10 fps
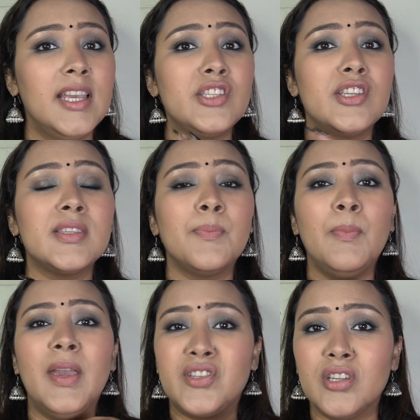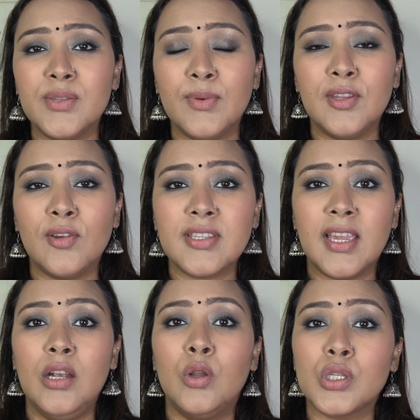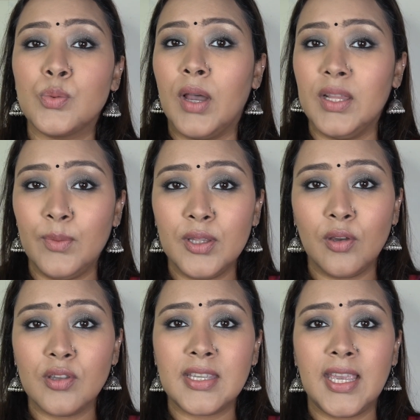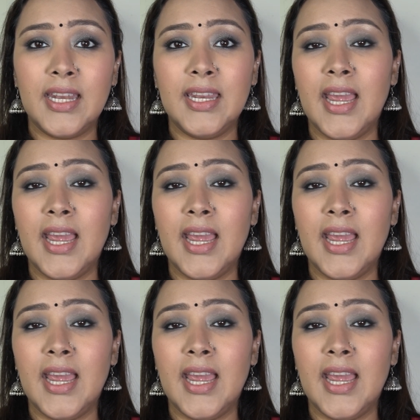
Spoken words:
It just meshes with your skin, looks one with your skin,